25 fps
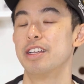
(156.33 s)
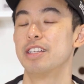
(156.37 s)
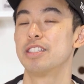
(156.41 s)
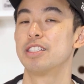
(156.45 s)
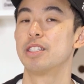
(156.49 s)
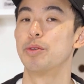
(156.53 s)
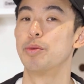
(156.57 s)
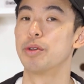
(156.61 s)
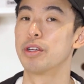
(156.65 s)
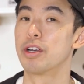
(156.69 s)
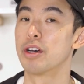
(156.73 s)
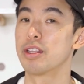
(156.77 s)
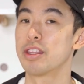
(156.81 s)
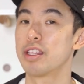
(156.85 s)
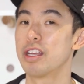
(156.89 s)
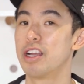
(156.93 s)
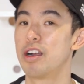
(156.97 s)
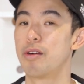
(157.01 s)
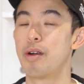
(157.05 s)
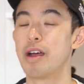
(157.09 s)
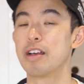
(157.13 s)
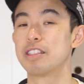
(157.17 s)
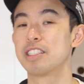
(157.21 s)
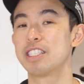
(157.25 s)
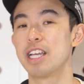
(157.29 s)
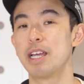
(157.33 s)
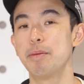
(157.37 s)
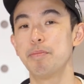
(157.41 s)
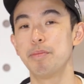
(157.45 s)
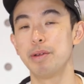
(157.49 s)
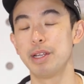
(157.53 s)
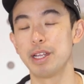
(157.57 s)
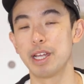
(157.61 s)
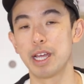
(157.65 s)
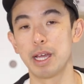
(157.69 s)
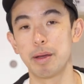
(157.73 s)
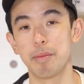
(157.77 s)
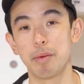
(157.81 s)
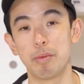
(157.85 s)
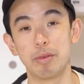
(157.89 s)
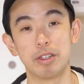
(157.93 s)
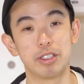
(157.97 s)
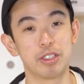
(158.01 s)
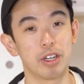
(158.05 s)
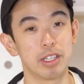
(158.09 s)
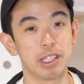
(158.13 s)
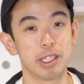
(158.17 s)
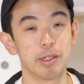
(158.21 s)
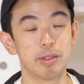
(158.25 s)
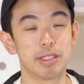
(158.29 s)
So we got there around 10 p.m. and we
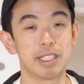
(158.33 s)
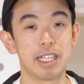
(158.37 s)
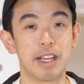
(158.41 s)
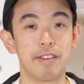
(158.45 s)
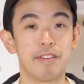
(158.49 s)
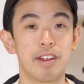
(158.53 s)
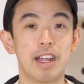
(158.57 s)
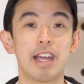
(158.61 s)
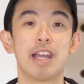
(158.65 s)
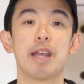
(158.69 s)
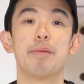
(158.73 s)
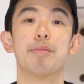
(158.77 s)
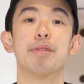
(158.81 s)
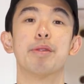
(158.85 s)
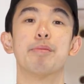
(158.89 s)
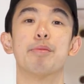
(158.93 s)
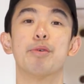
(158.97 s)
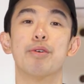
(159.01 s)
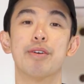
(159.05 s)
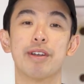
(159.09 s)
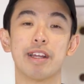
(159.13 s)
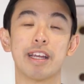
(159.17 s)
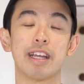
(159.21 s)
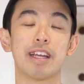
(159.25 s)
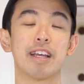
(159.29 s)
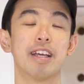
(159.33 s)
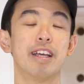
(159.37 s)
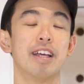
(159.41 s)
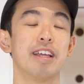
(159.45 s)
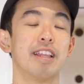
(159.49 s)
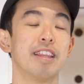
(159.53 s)
shot till 7 a.m. in the morning.